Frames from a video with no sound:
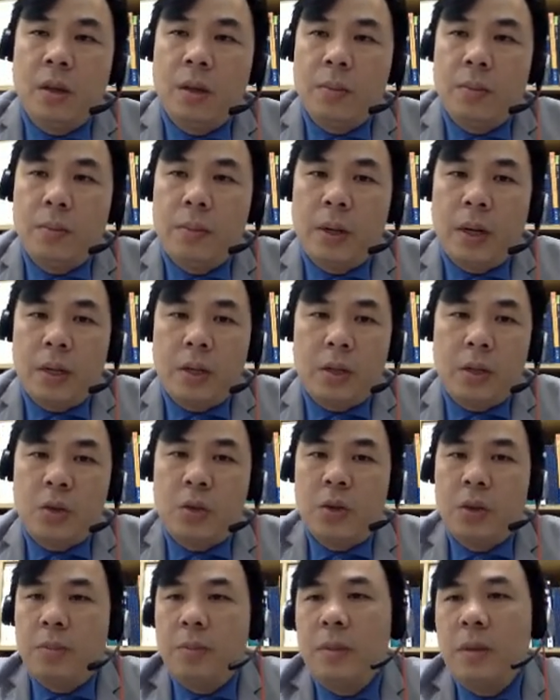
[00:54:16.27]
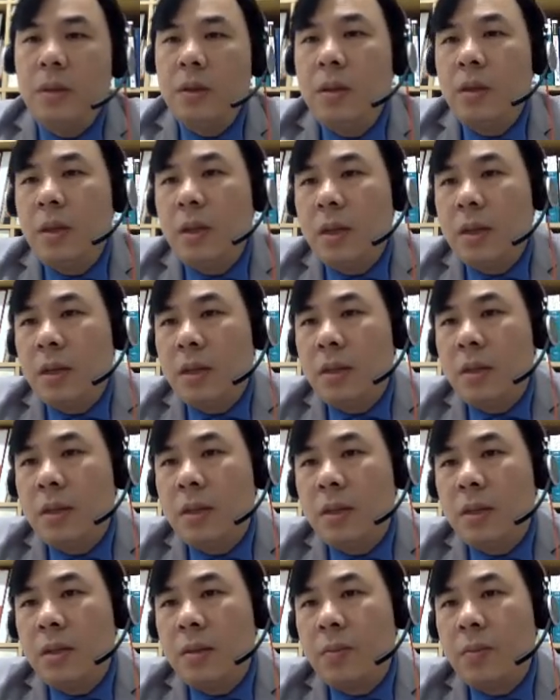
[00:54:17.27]
bloodstream
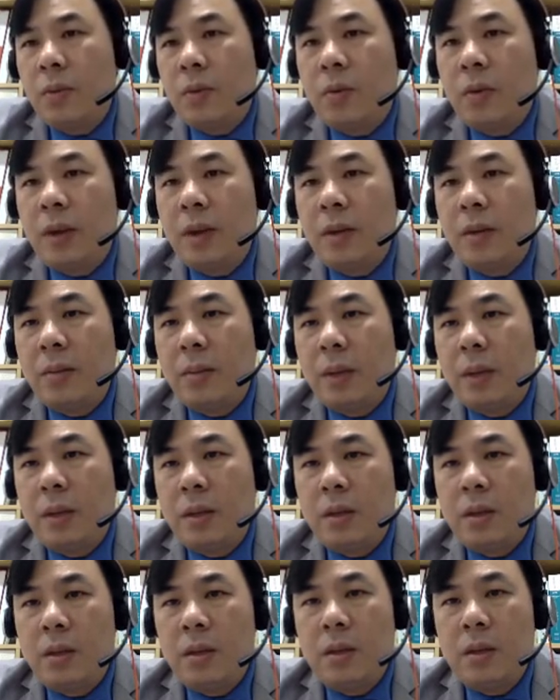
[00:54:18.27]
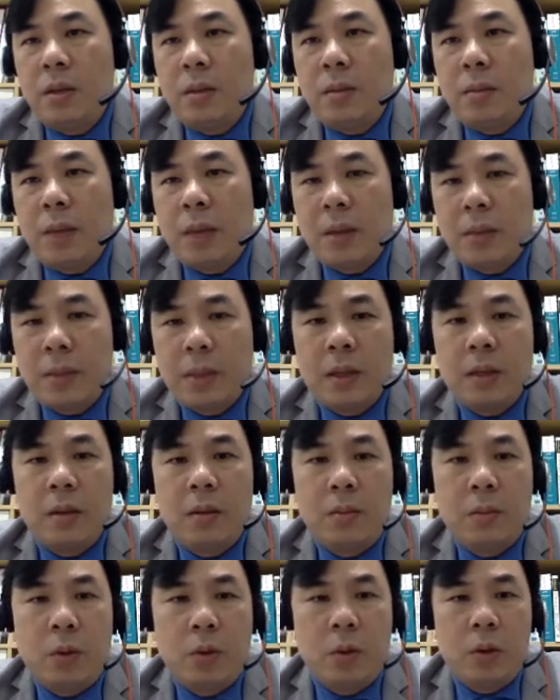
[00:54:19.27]
is provided by this mathematical
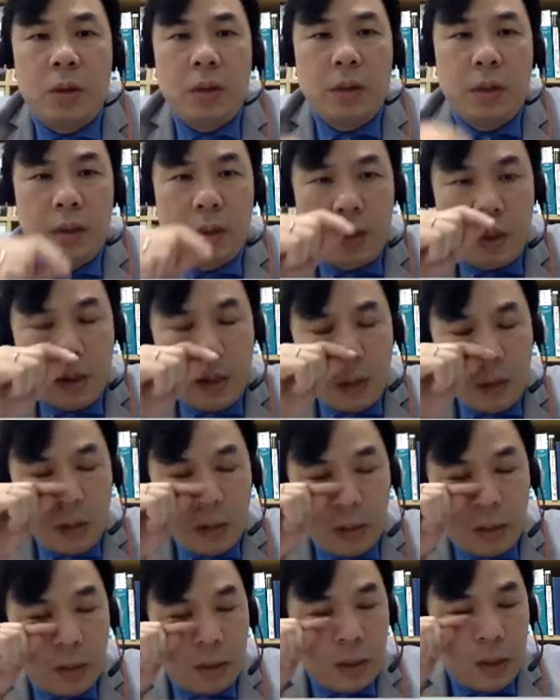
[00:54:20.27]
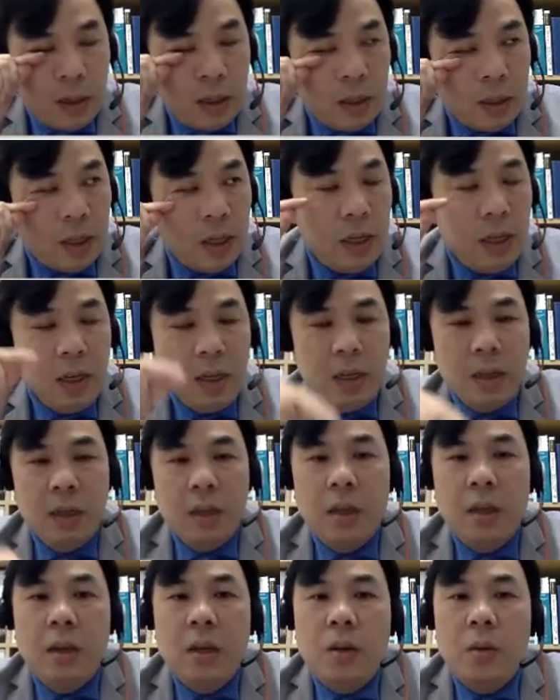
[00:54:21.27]
model, CT,
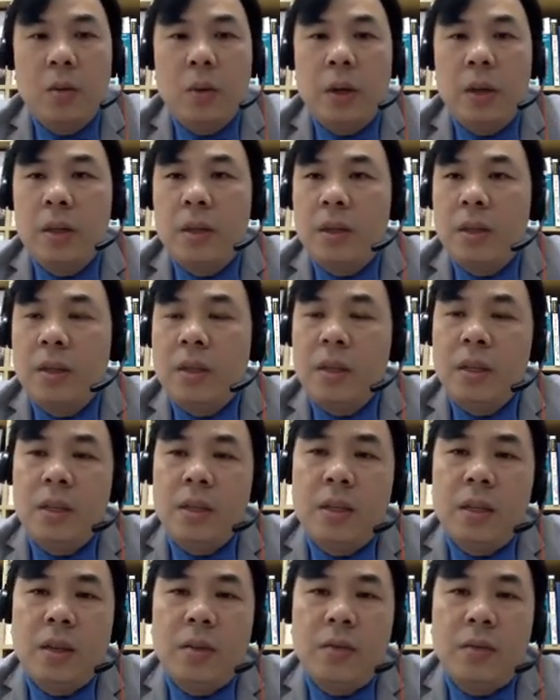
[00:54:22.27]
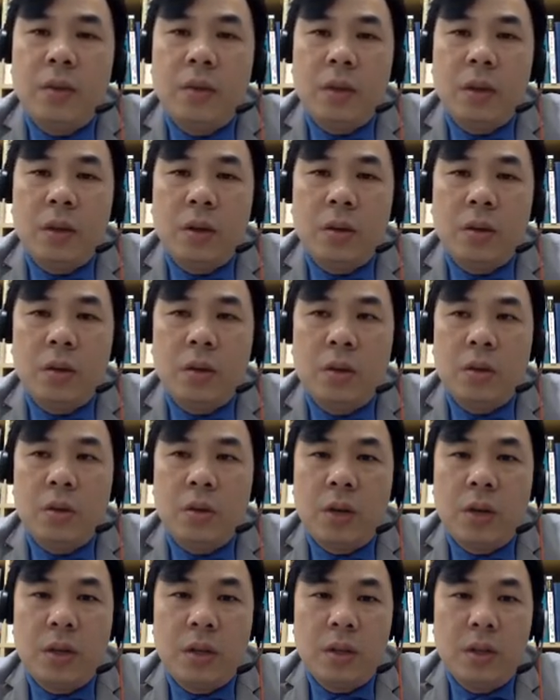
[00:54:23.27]
where the C stands for the
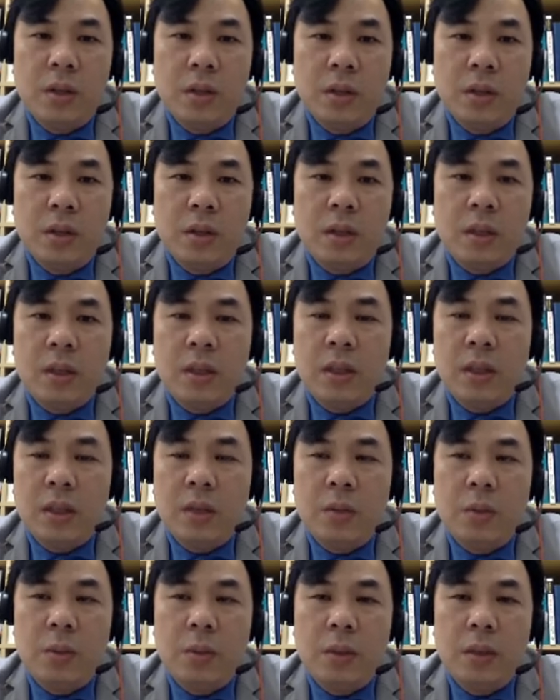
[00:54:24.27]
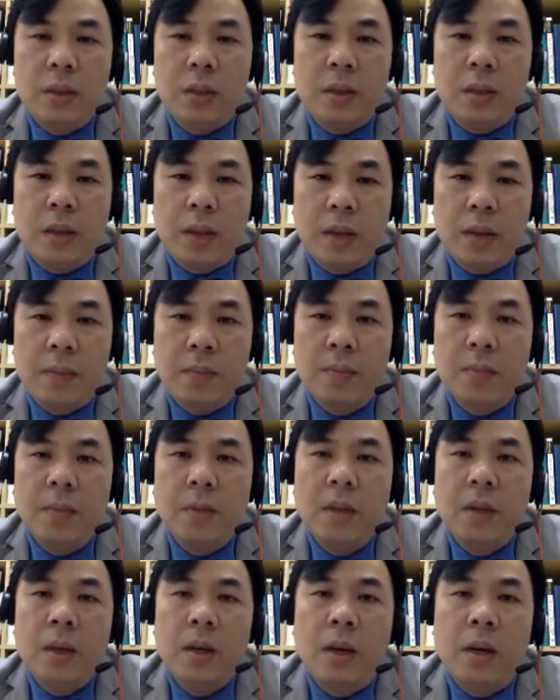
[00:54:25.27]
concentration, the T will be the time
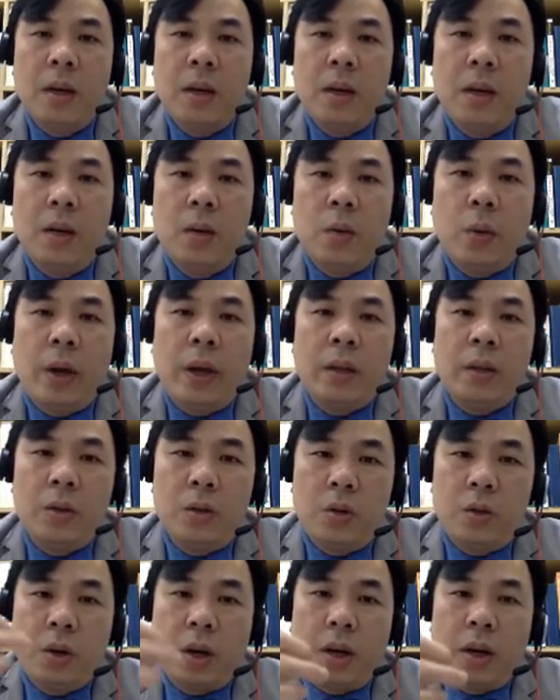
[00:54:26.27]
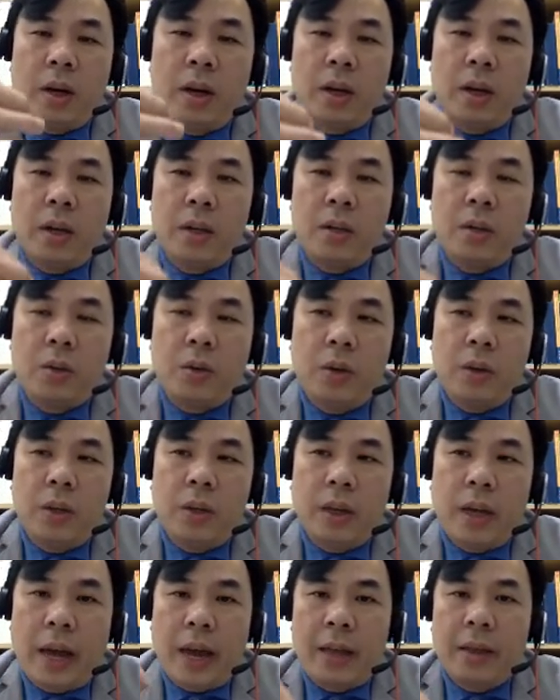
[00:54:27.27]
where the drug has
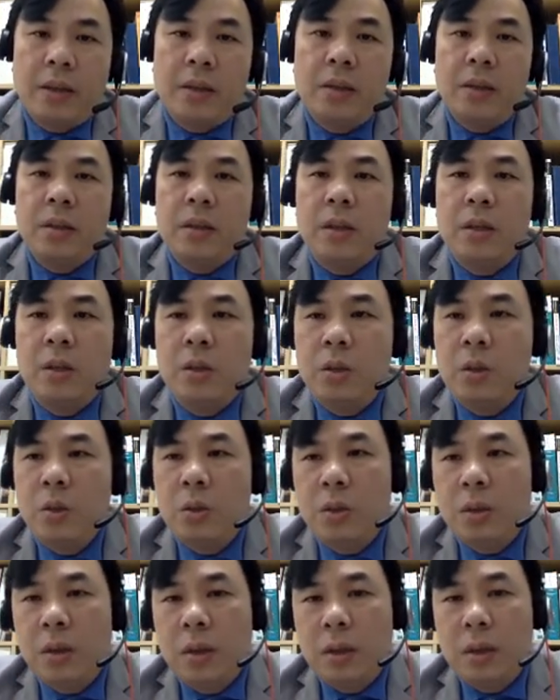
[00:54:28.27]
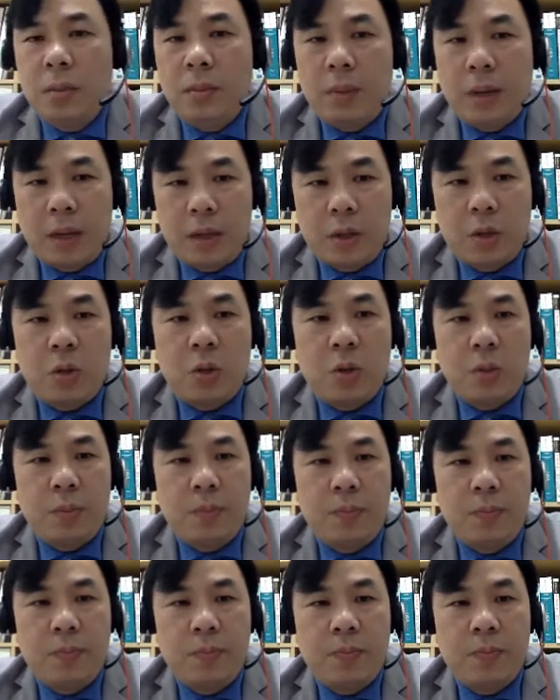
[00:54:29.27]
already entered into the bloodstream.
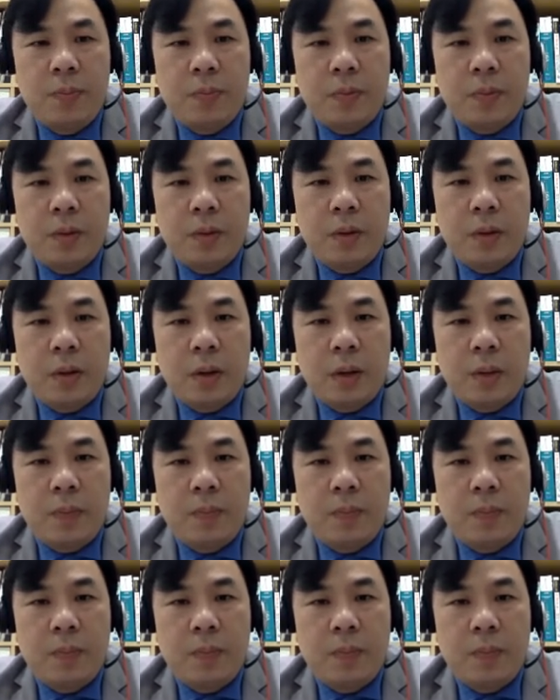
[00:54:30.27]
All right.